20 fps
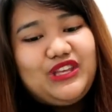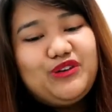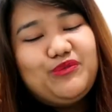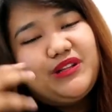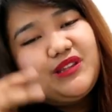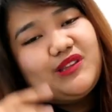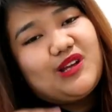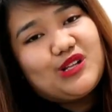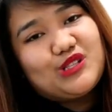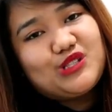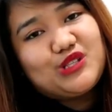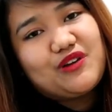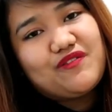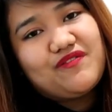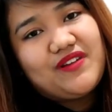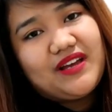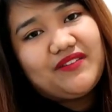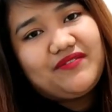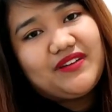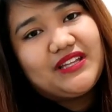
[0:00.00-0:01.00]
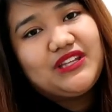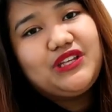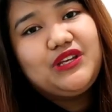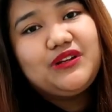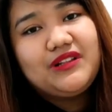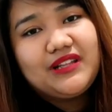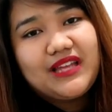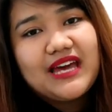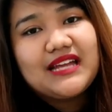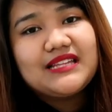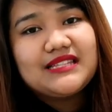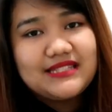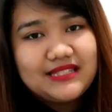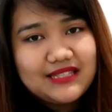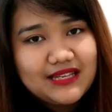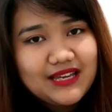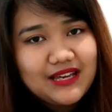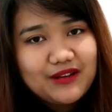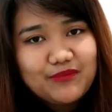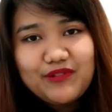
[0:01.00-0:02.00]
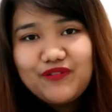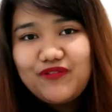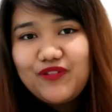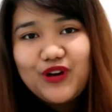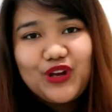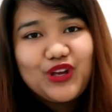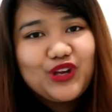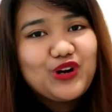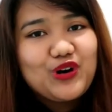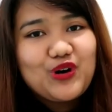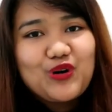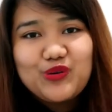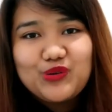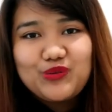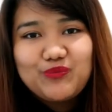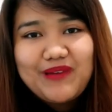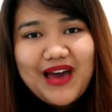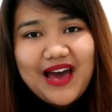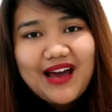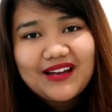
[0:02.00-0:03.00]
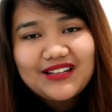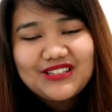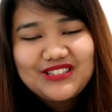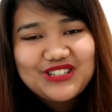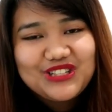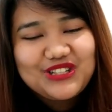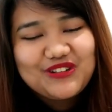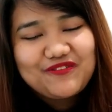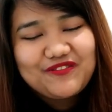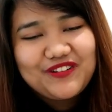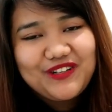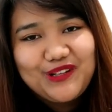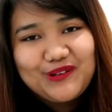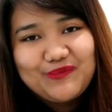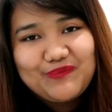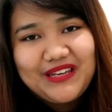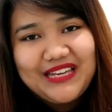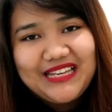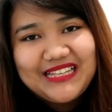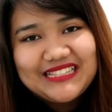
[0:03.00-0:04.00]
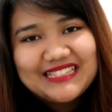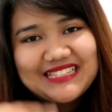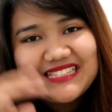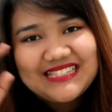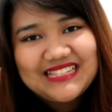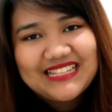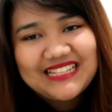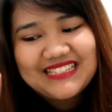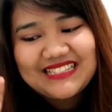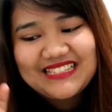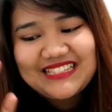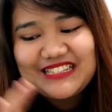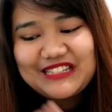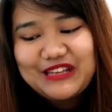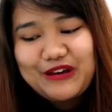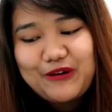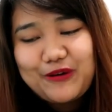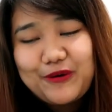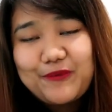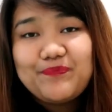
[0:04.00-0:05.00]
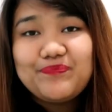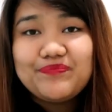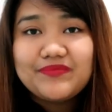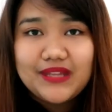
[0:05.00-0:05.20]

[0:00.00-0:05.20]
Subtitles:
you will not survive it. You'll get sick before you go back to the Philippines. So